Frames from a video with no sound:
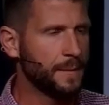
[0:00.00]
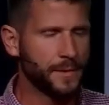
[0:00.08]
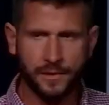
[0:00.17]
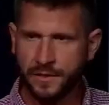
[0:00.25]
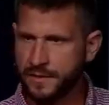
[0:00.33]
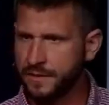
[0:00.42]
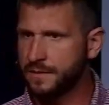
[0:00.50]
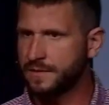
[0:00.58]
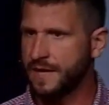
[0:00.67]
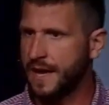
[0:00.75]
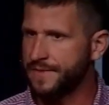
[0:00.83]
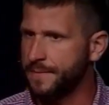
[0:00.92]
I mean, look
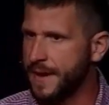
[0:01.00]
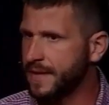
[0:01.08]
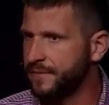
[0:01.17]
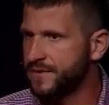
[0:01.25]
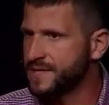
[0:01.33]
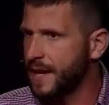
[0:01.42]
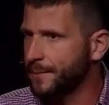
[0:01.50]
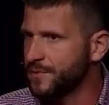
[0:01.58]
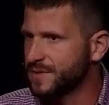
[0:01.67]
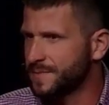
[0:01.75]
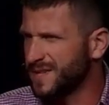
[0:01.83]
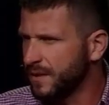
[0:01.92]
inside the band of
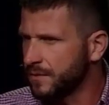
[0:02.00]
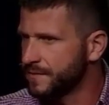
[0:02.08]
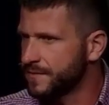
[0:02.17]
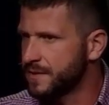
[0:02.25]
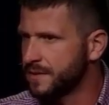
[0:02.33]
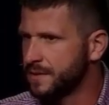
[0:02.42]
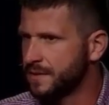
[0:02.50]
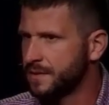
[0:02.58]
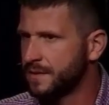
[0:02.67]
disciples themselves.